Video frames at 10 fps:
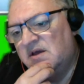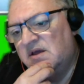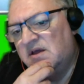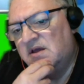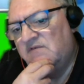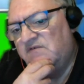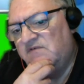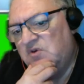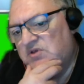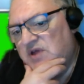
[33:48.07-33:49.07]
If you
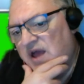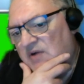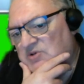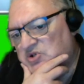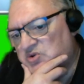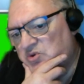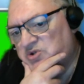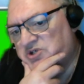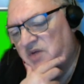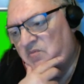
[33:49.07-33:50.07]
were to outscore
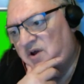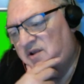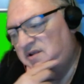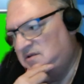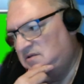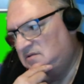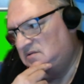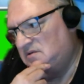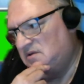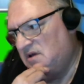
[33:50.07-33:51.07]
someone,
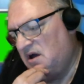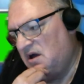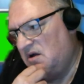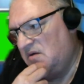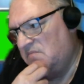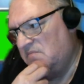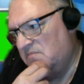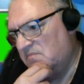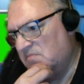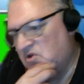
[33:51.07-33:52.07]

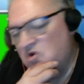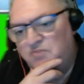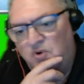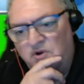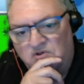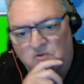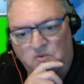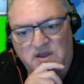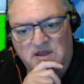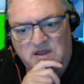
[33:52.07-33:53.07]
2 points a
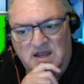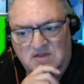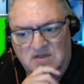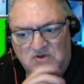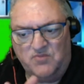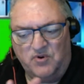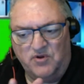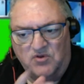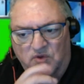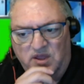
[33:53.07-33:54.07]
week, Ellie, 2 points
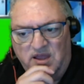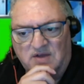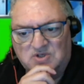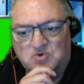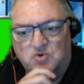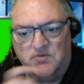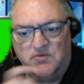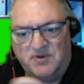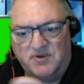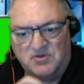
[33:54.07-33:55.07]
a week, outscoring me
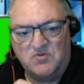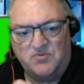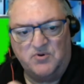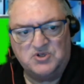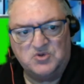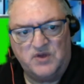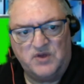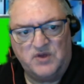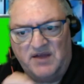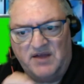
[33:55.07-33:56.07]
by 2 points a week
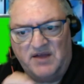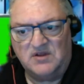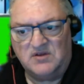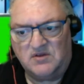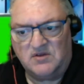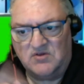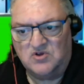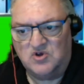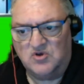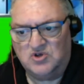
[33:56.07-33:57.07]
from now to the end of the season,
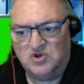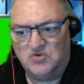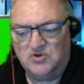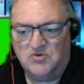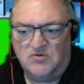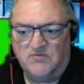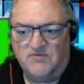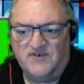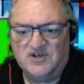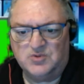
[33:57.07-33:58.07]
you
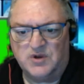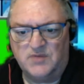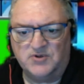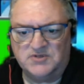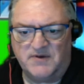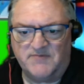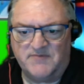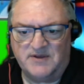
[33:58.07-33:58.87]
finish 20 points above me.